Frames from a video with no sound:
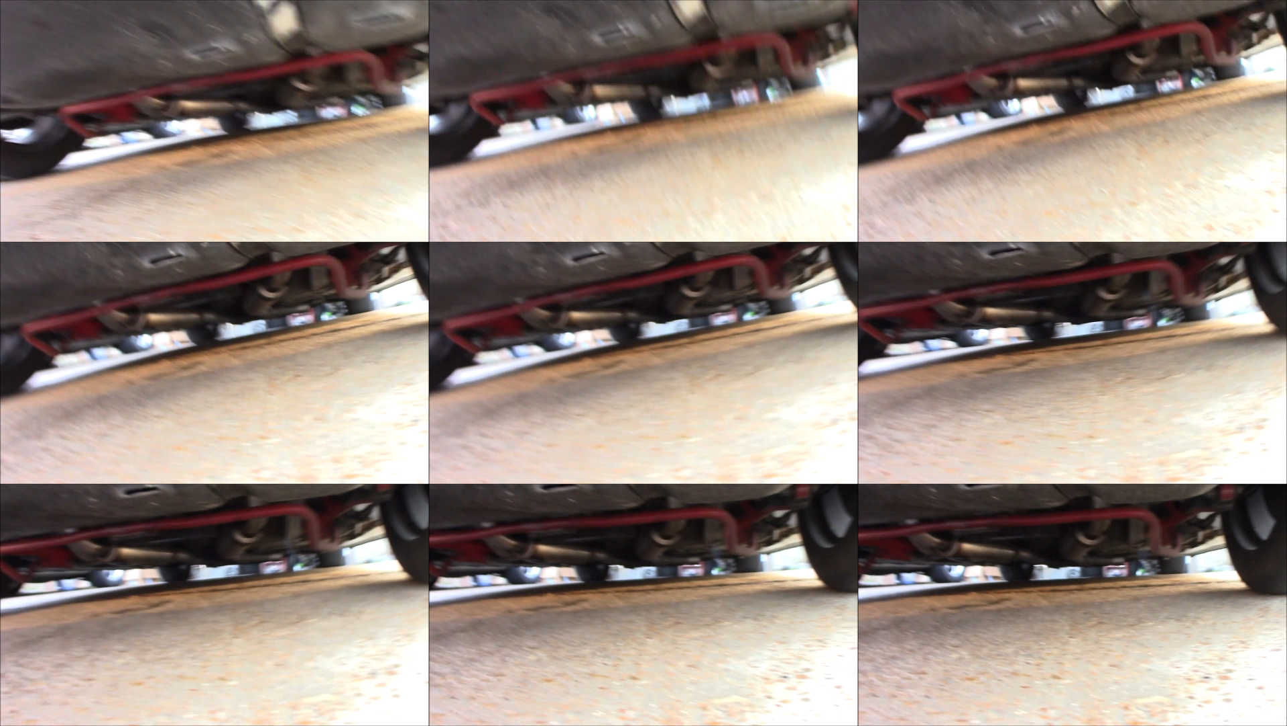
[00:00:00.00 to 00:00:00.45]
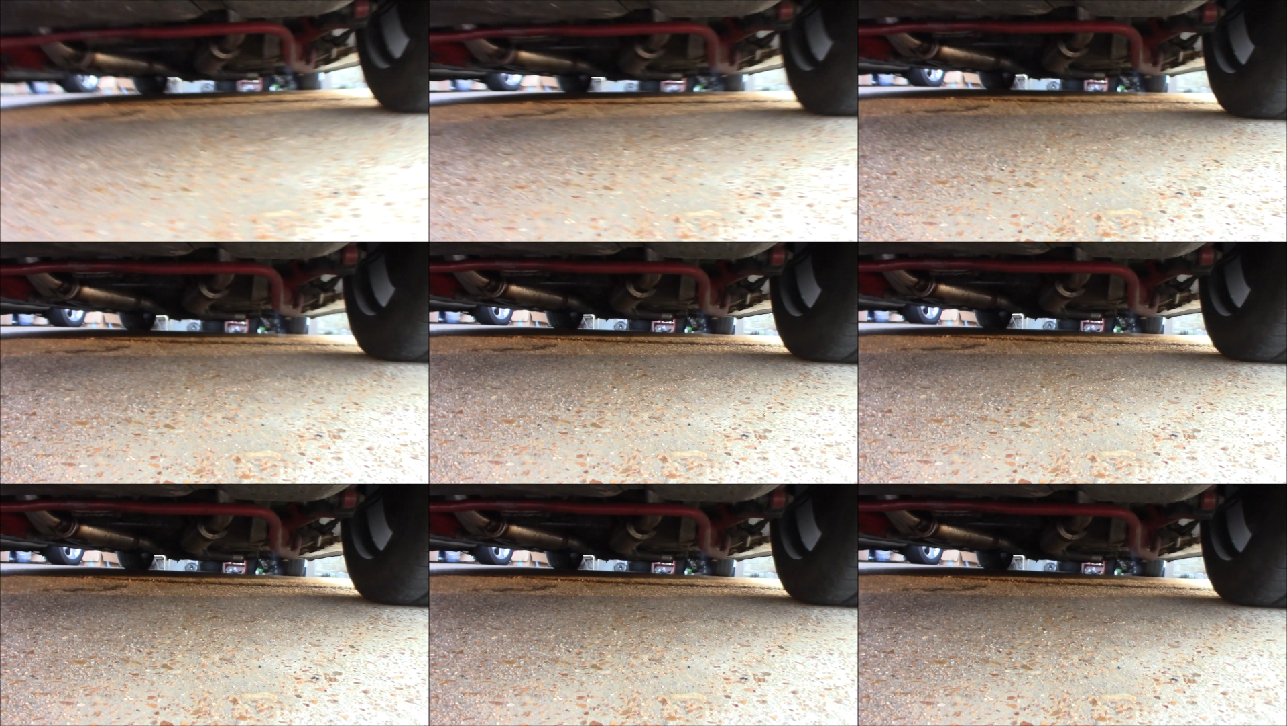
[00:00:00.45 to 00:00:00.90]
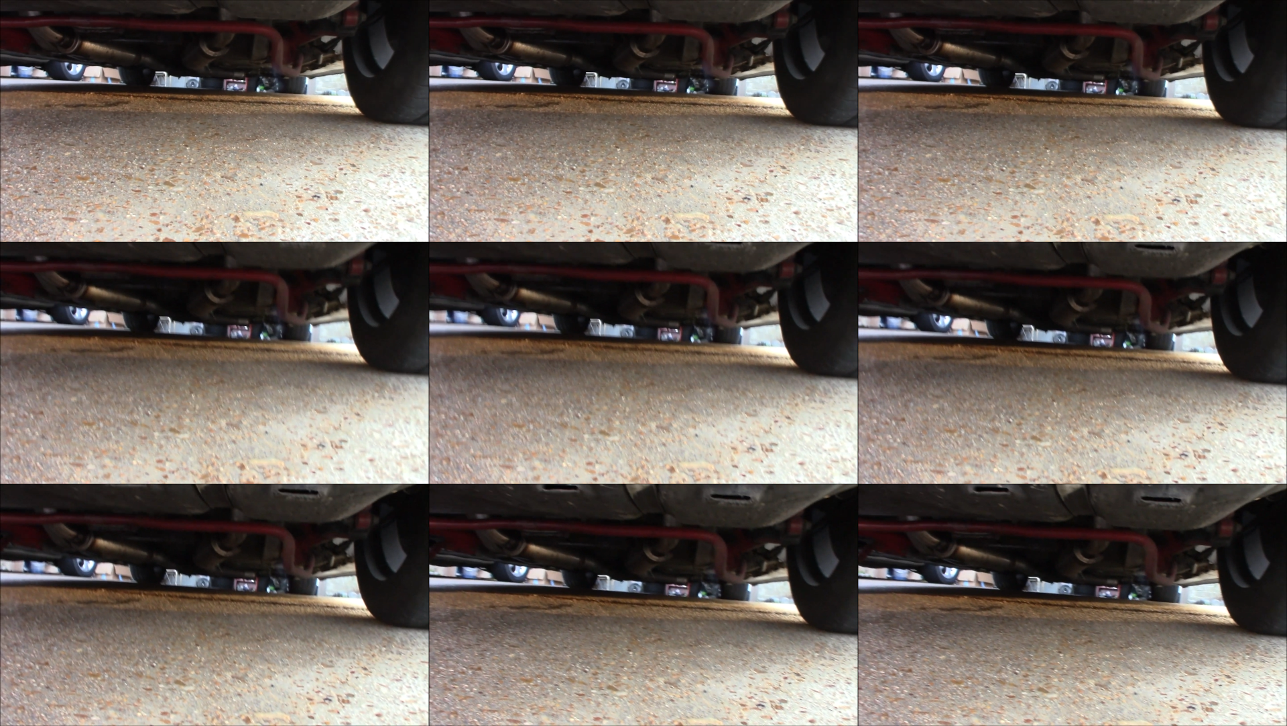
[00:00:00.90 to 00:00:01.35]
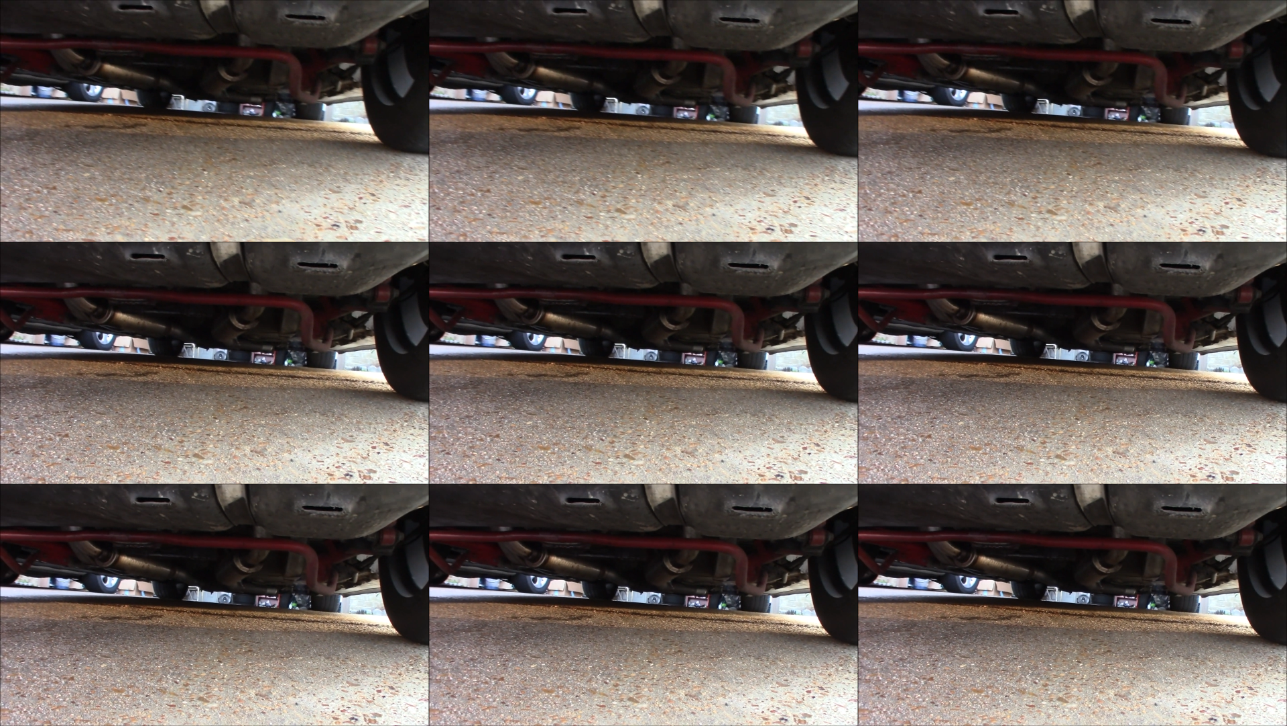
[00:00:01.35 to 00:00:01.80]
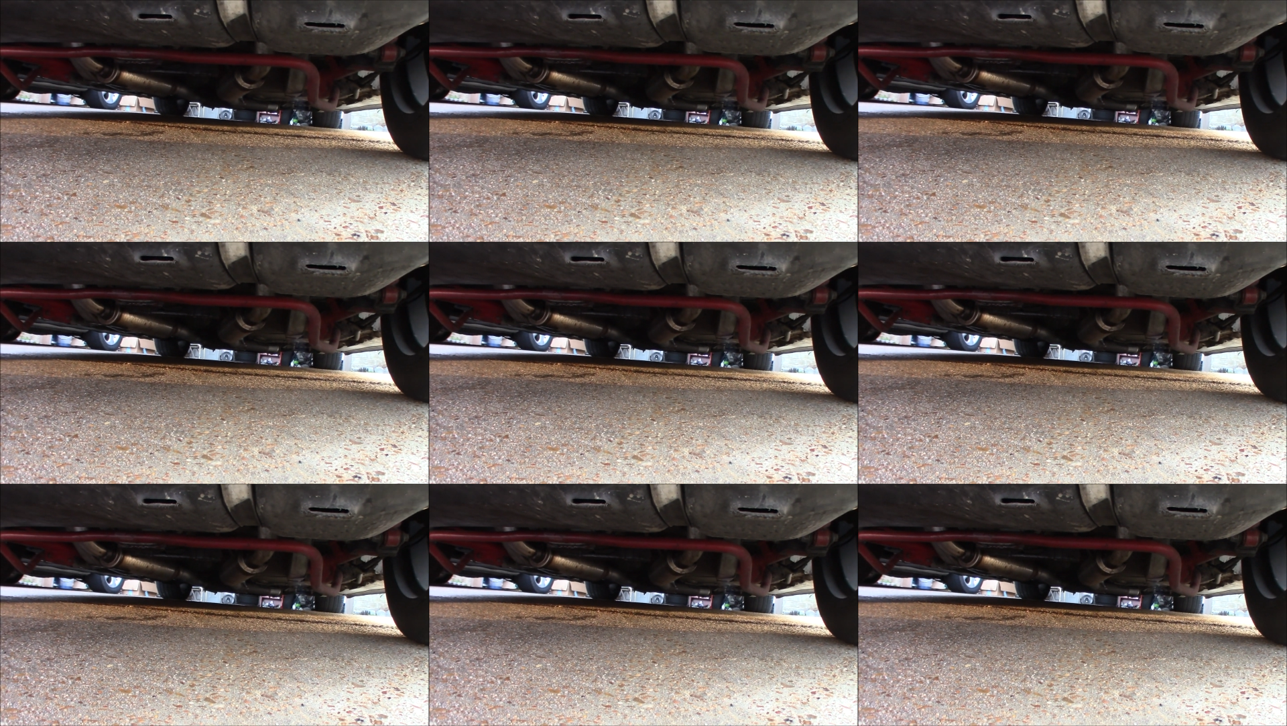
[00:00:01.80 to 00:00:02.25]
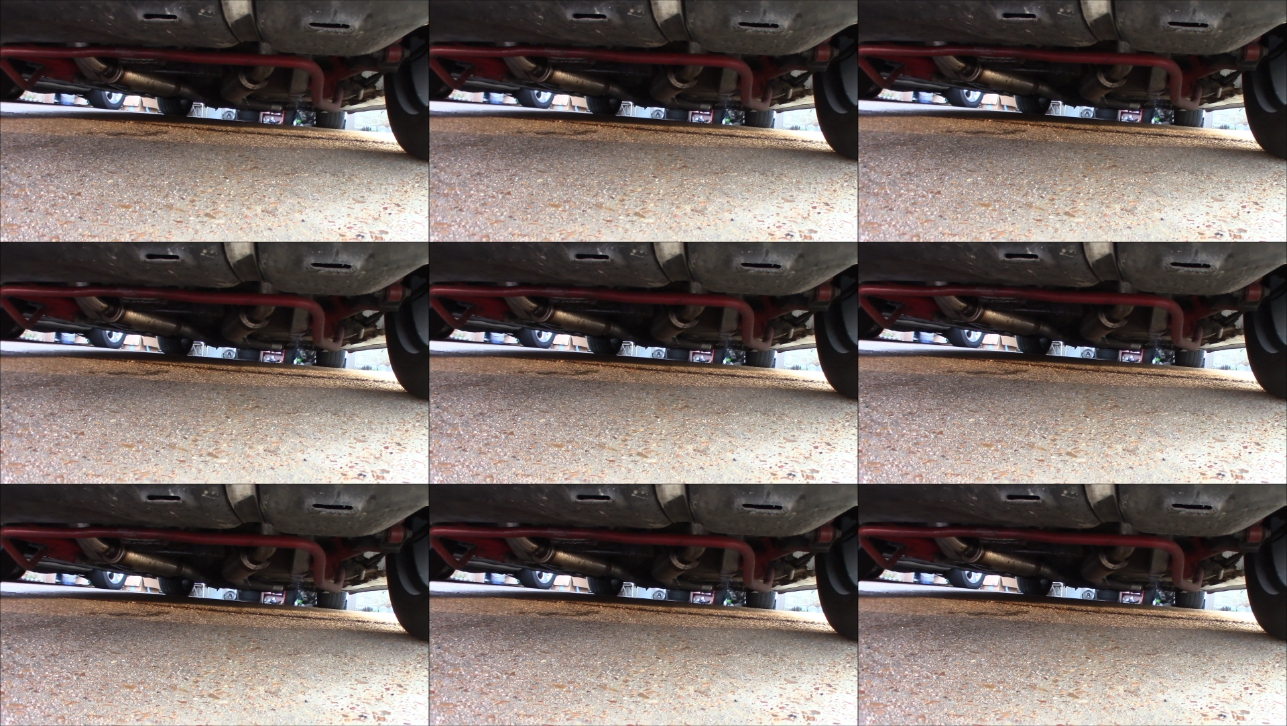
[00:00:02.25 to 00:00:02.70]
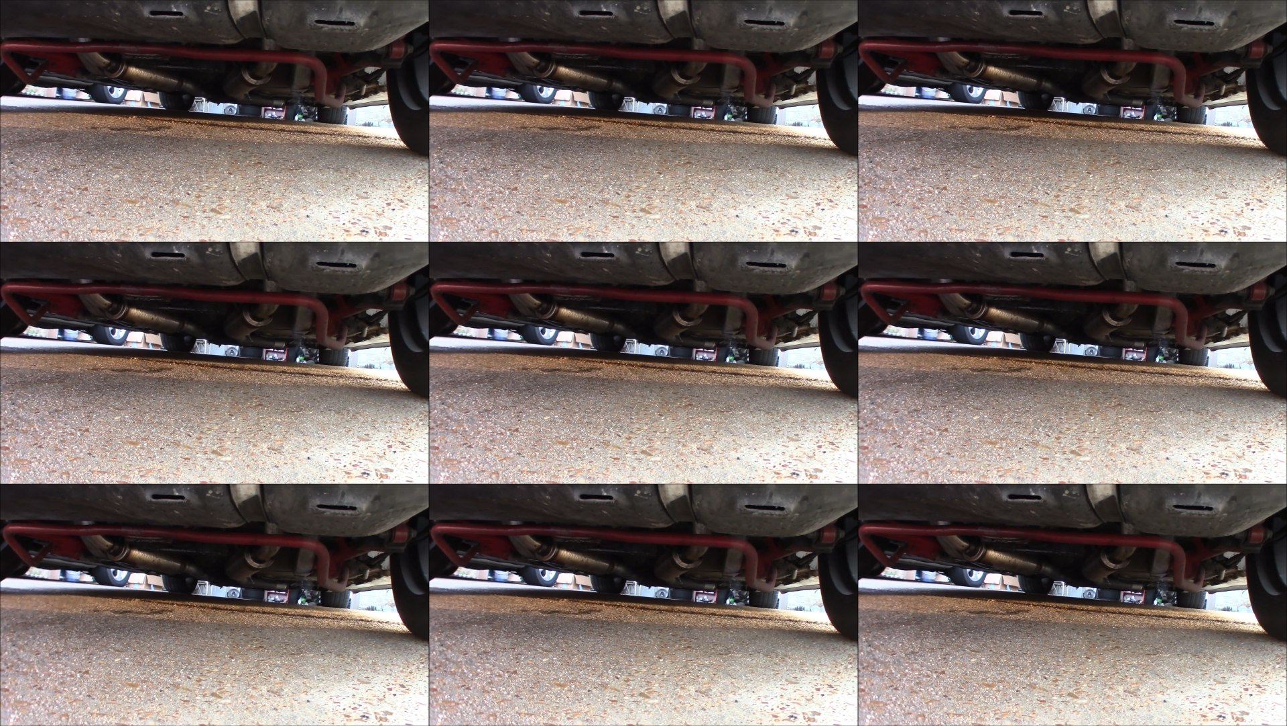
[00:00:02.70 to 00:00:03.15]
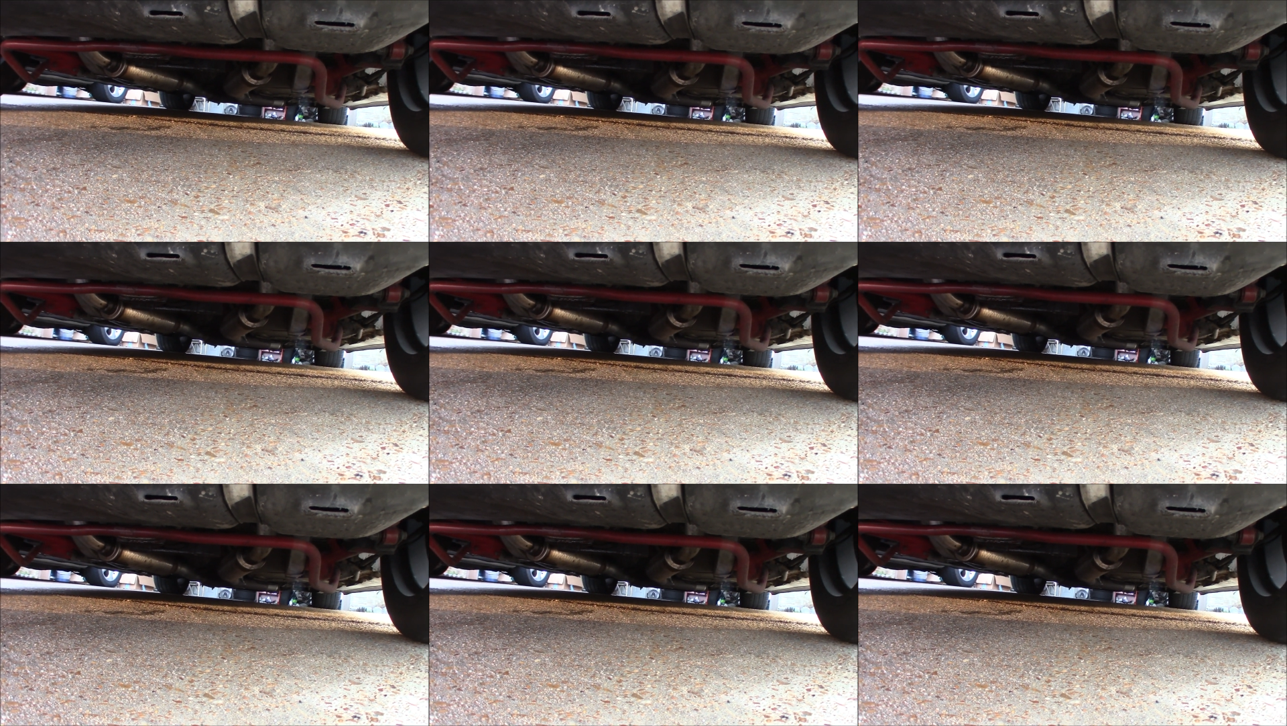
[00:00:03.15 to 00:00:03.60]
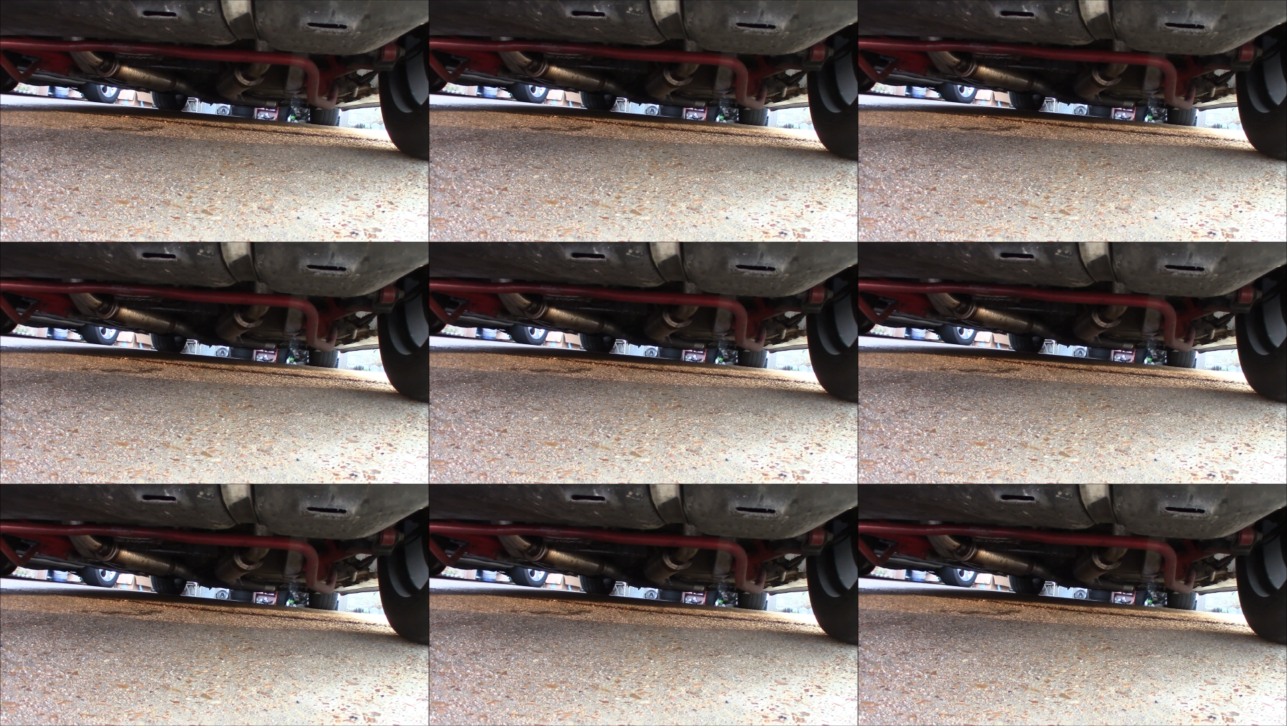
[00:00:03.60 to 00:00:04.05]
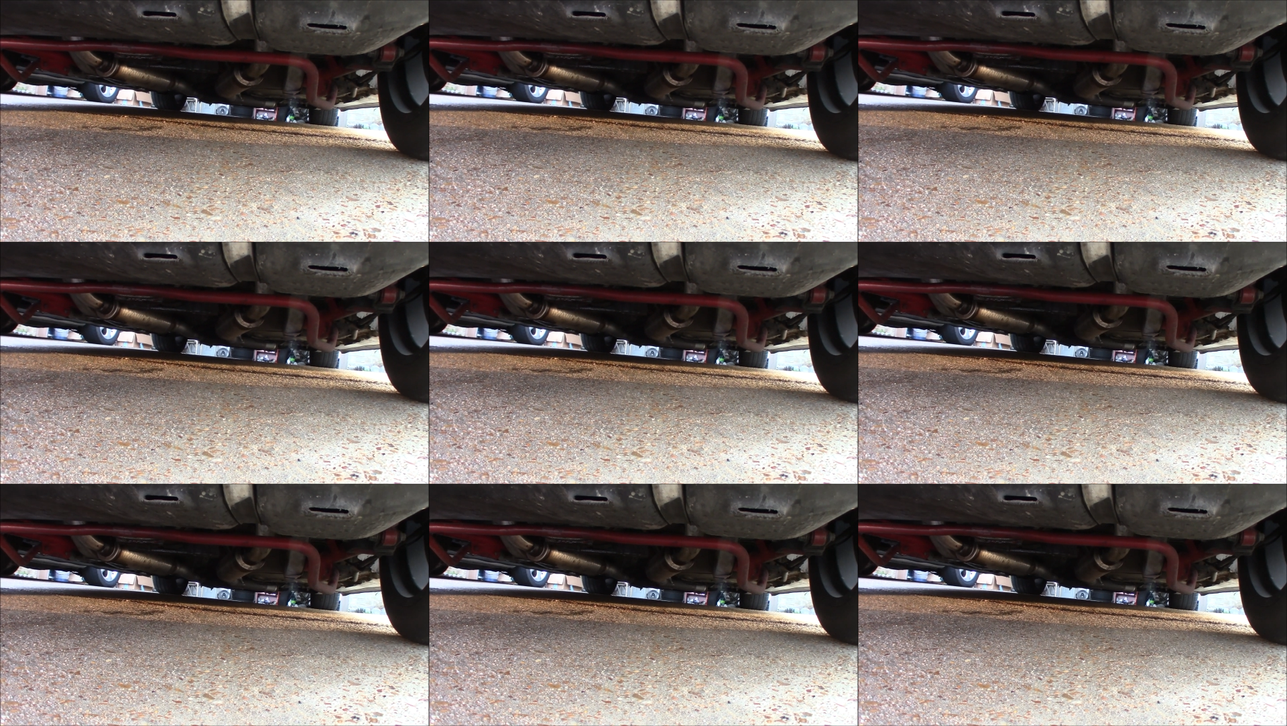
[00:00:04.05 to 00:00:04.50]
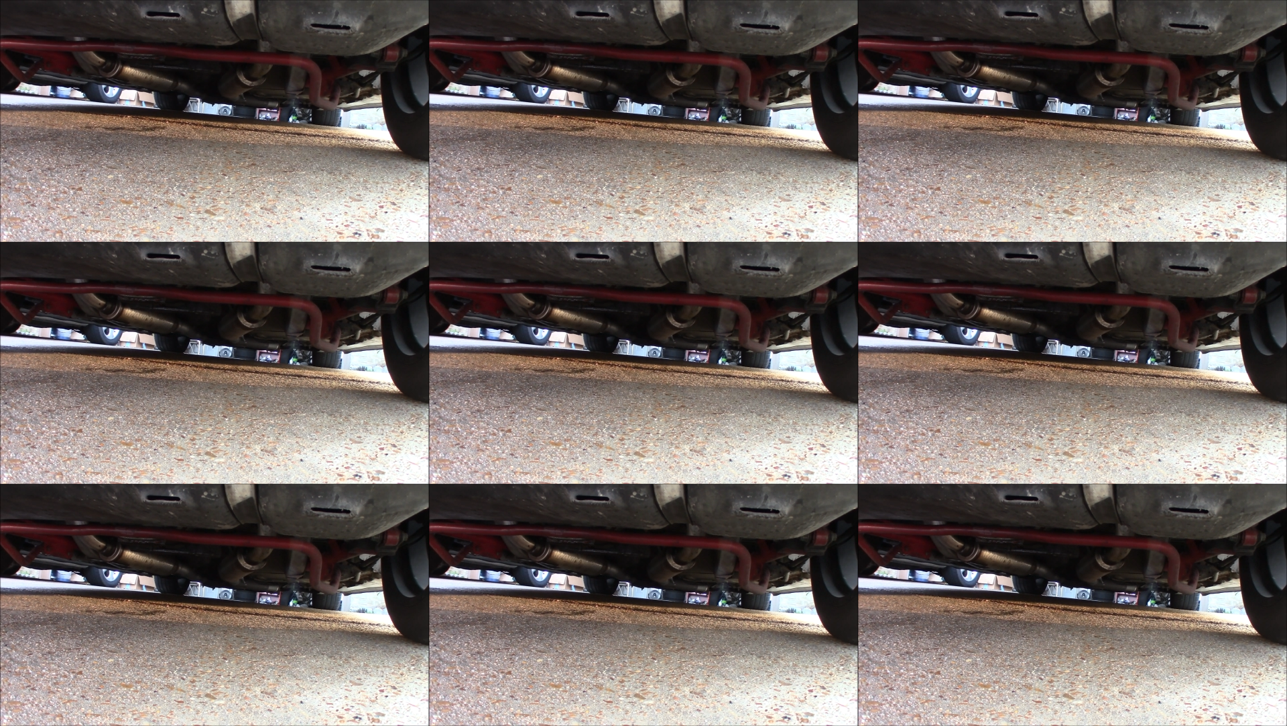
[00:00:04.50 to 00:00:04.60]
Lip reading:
No face is visible, so there are no lips to read.